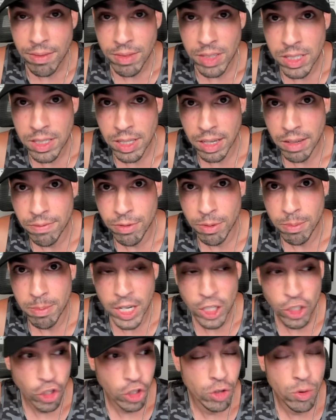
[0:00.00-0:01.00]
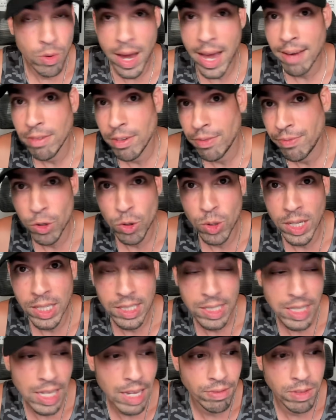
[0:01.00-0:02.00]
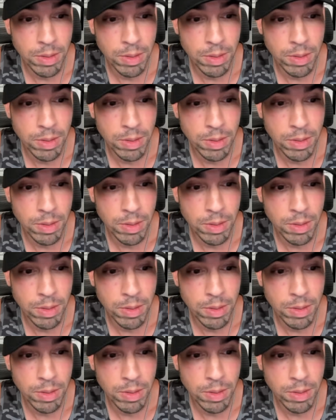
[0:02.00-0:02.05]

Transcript: this information, you have a few days left,